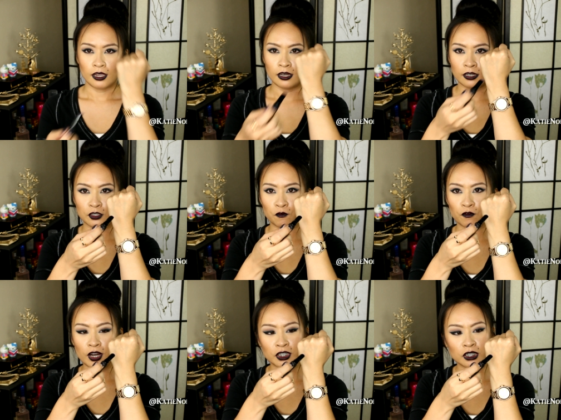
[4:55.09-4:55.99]
it is
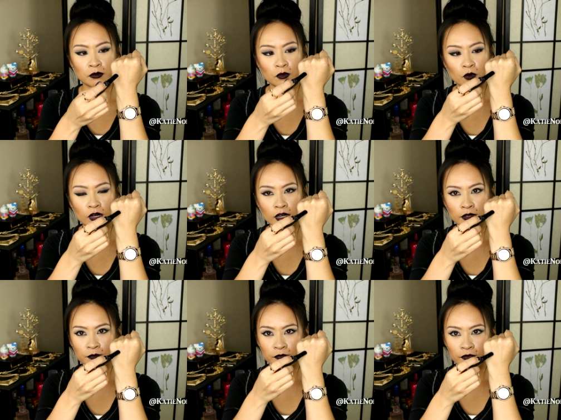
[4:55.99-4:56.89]
Fresh
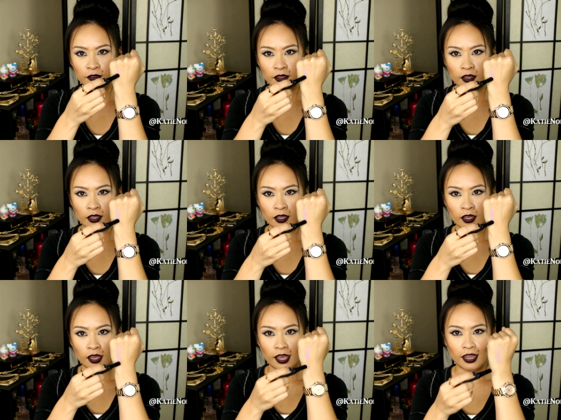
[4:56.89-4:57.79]
Amour.
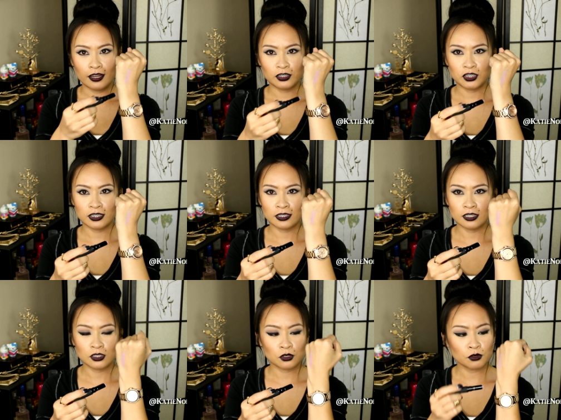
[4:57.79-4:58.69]
And it's just
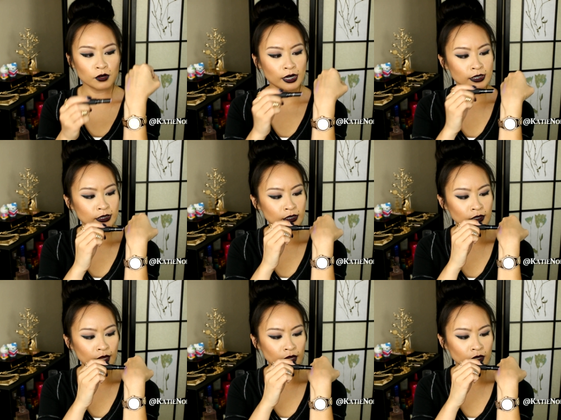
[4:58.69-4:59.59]
this
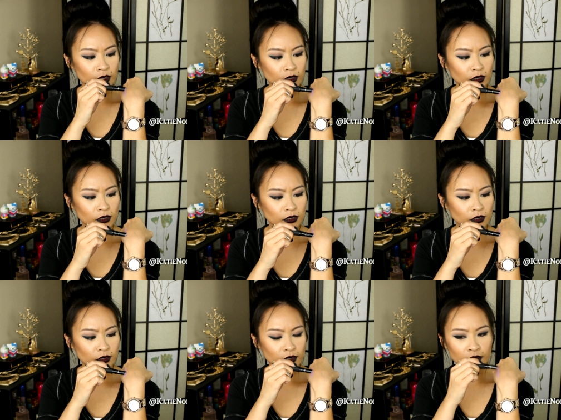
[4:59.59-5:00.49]
crazy like
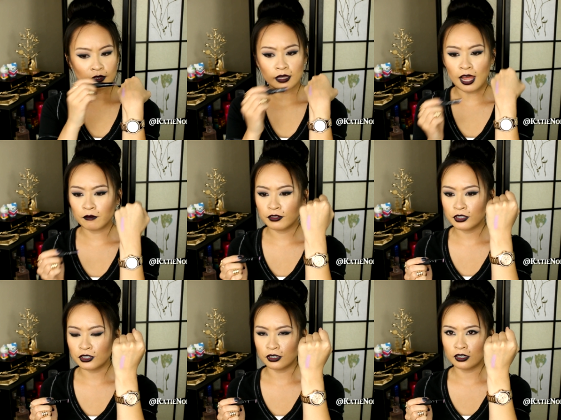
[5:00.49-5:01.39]

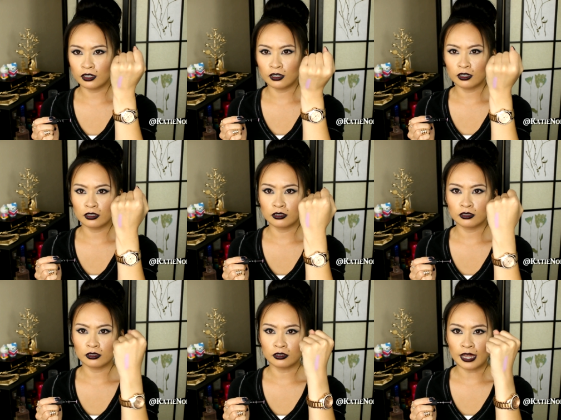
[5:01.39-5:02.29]

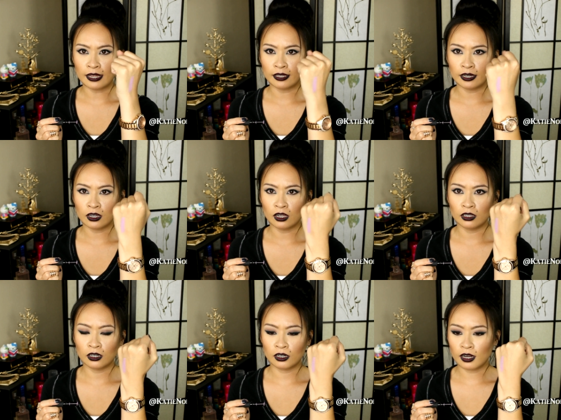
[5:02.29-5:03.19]
lavender lilac
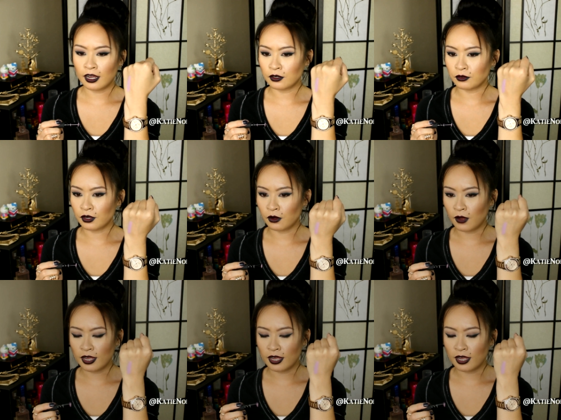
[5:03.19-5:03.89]
color. I don't know.